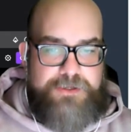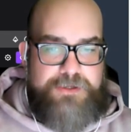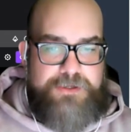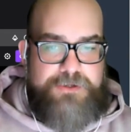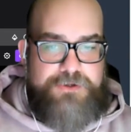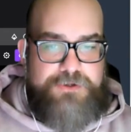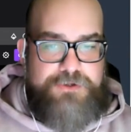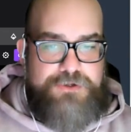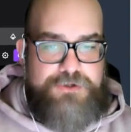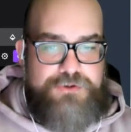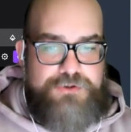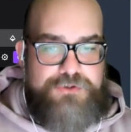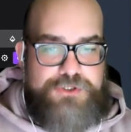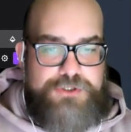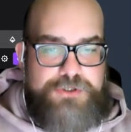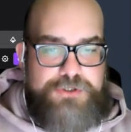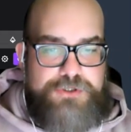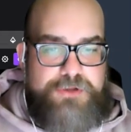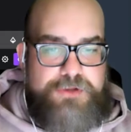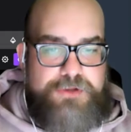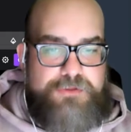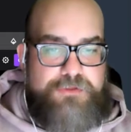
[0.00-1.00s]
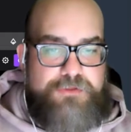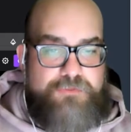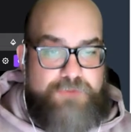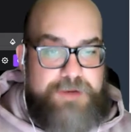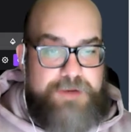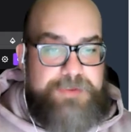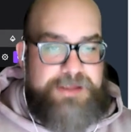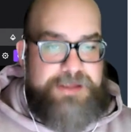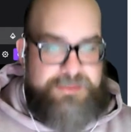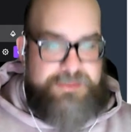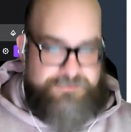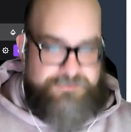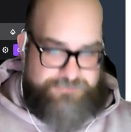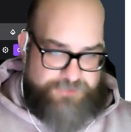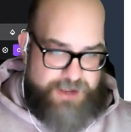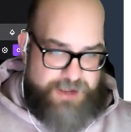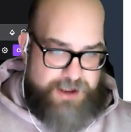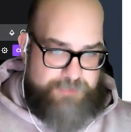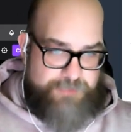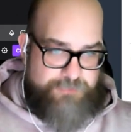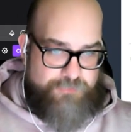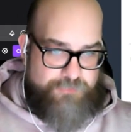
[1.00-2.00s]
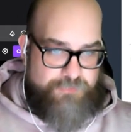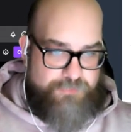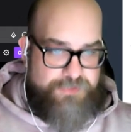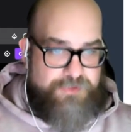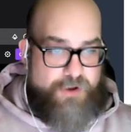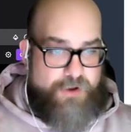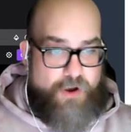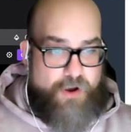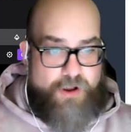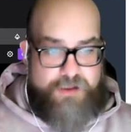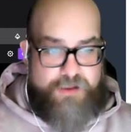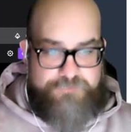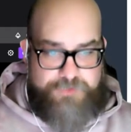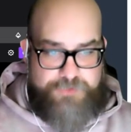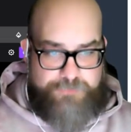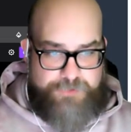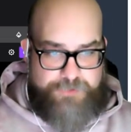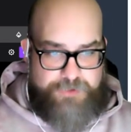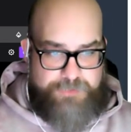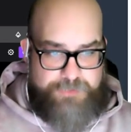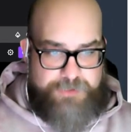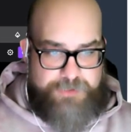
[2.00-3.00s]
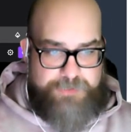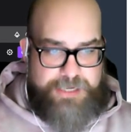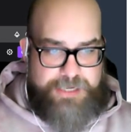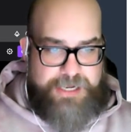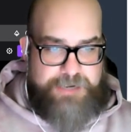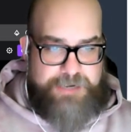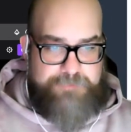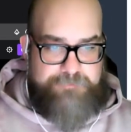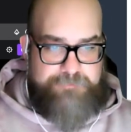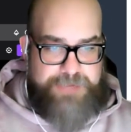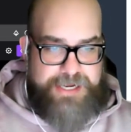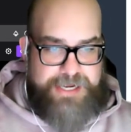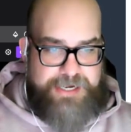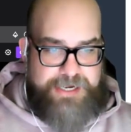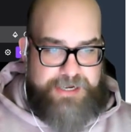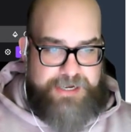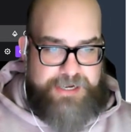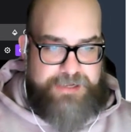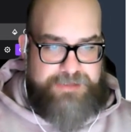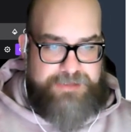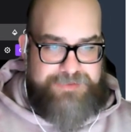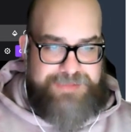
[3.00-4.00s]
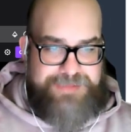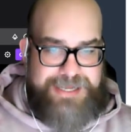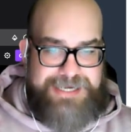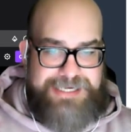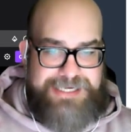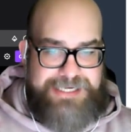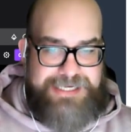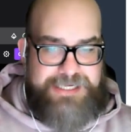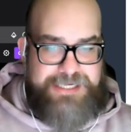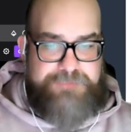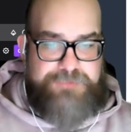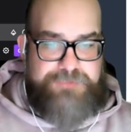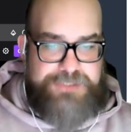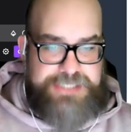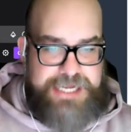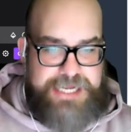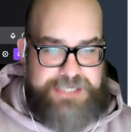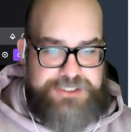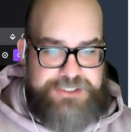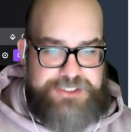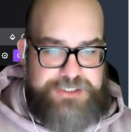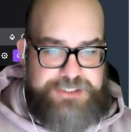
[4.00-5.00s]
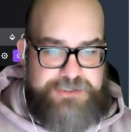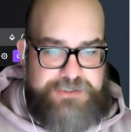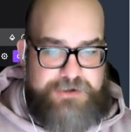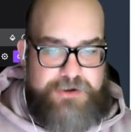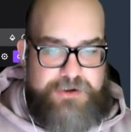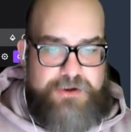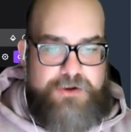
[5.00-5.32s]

You should 3-bet the flop with all of your premium made hands that need protection